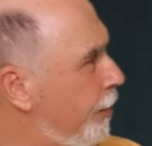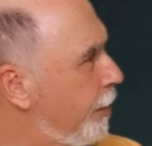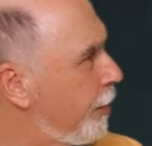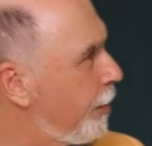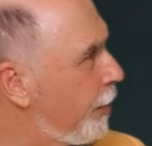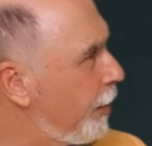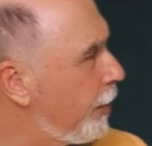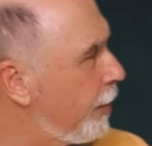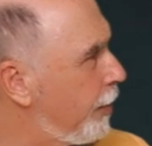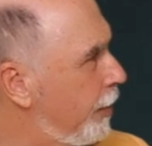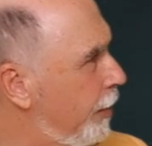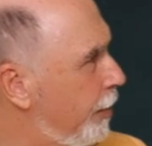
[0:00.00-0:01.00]

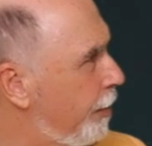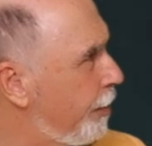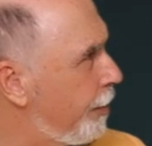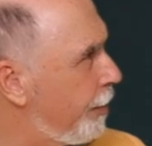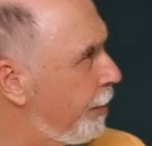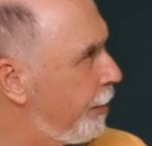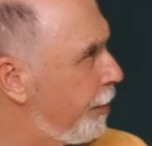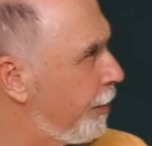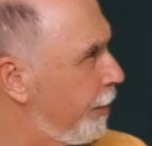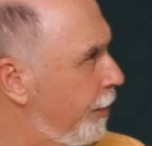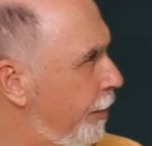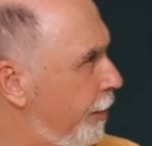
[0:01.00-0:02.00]

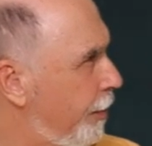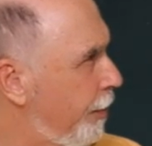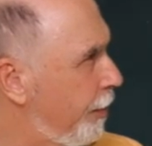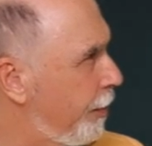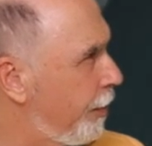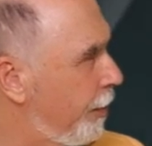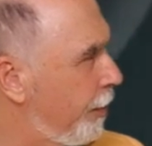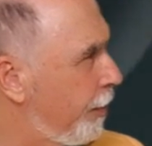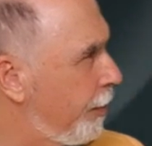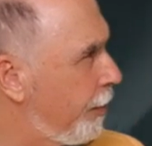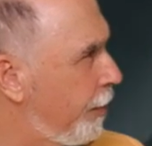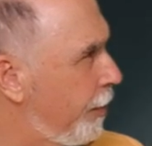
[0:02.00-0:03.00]
[no speech]